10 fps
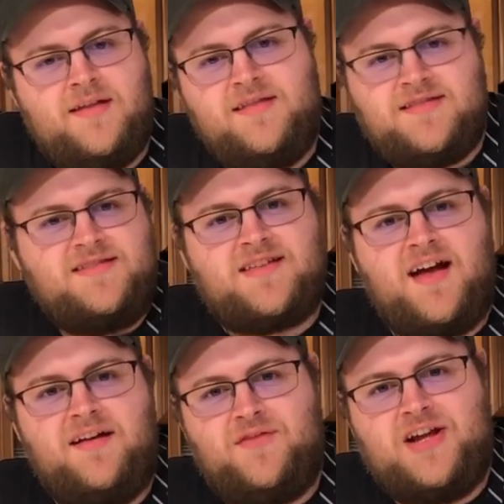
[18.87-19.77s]
This is
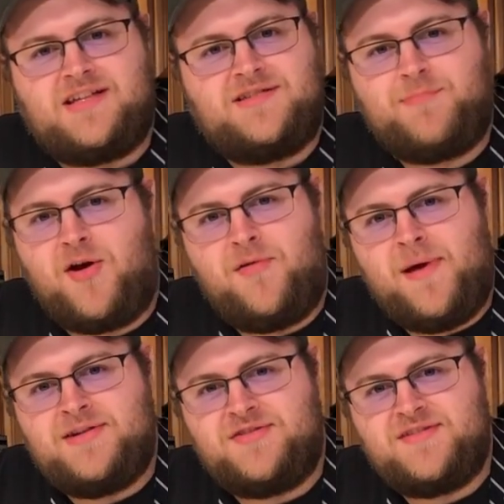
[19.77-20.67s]
kind of an
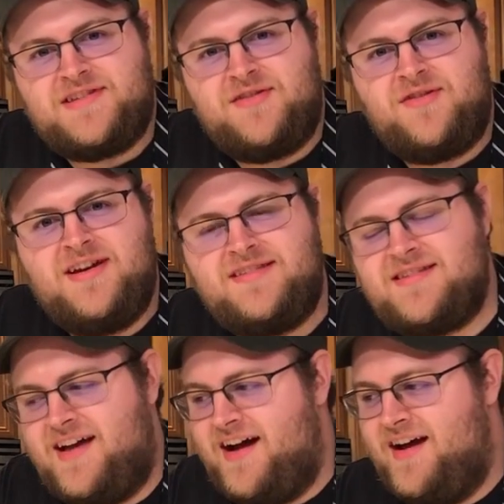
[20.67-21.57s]
experimental series.
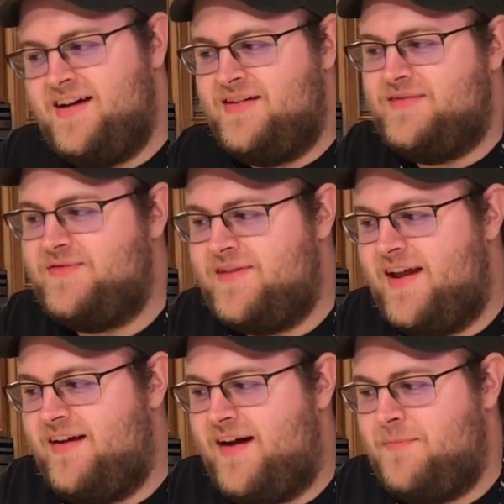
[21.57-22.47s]
I
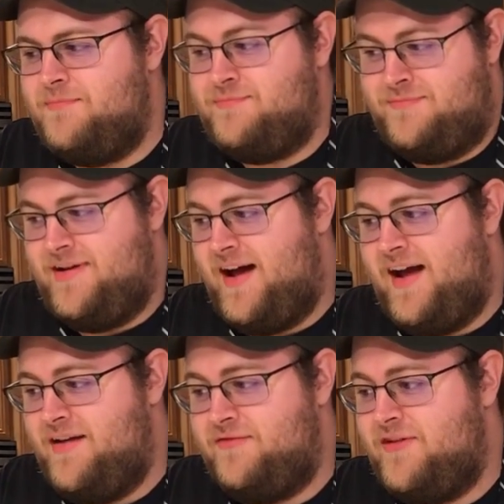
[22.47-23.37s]

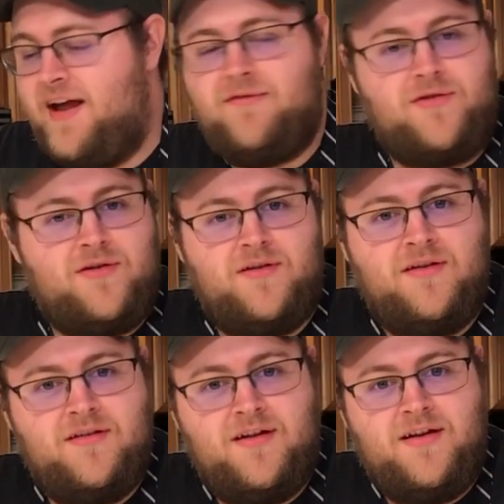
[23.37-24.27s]
have never
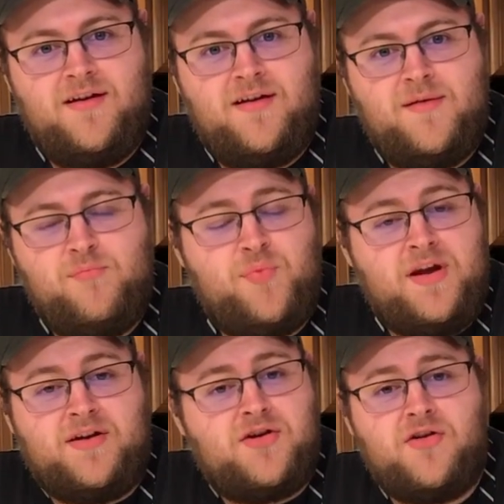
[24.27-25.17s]
been
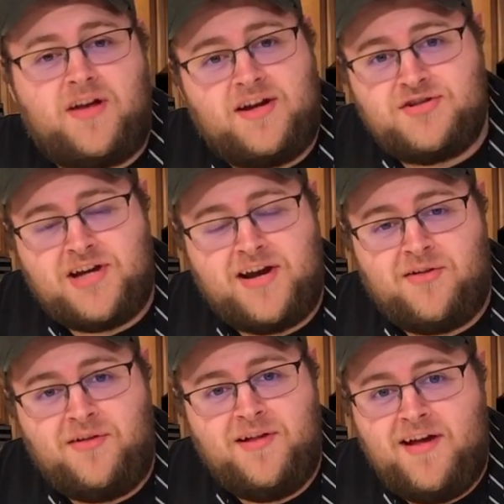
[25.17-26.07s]
a cooking
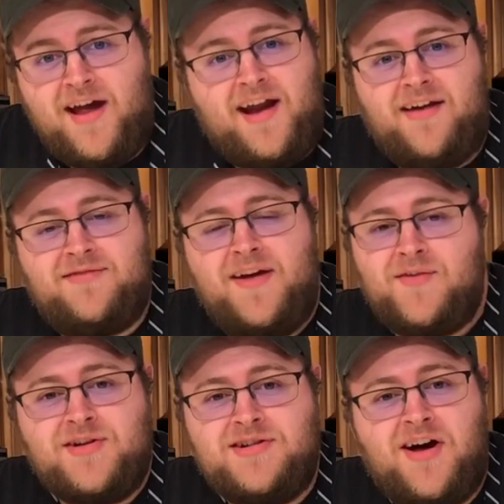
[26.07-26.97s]
channel, and I've
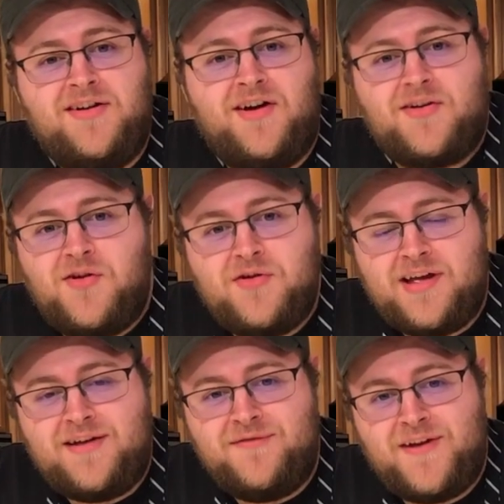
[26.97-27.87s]
never done a
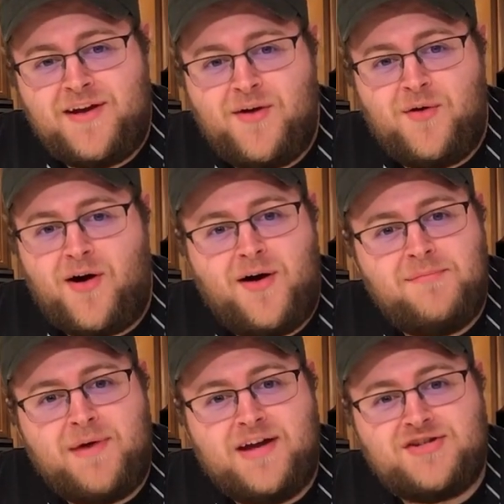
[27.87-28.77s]
cooking video on
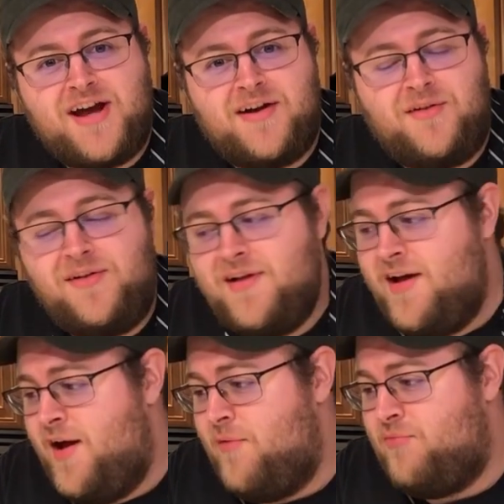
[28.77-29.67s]
my channel,
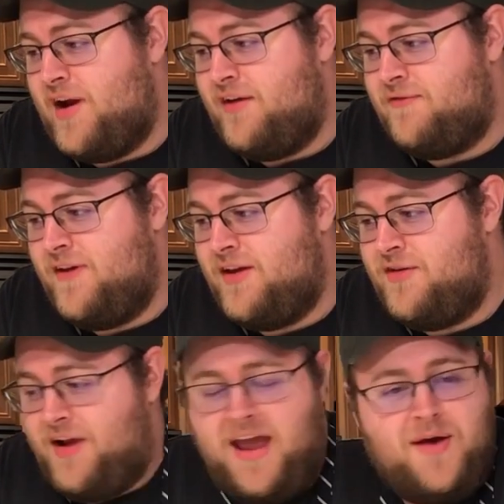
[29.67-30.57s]
but I
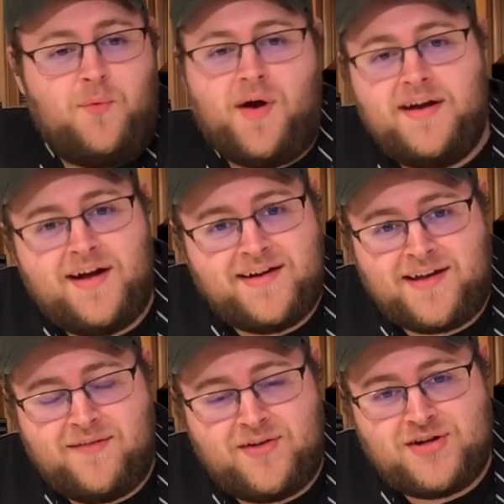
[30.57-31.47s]
figured, hey, why not
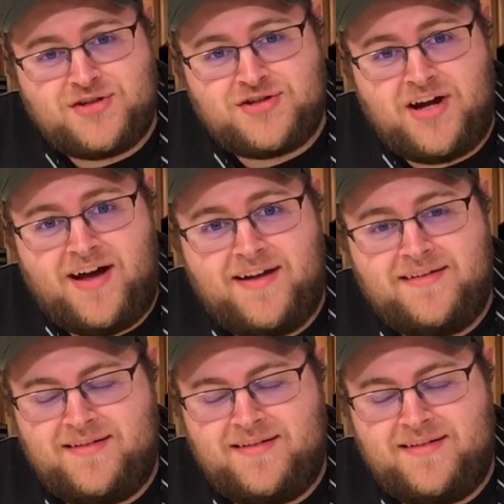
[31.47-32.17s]
give it a shot?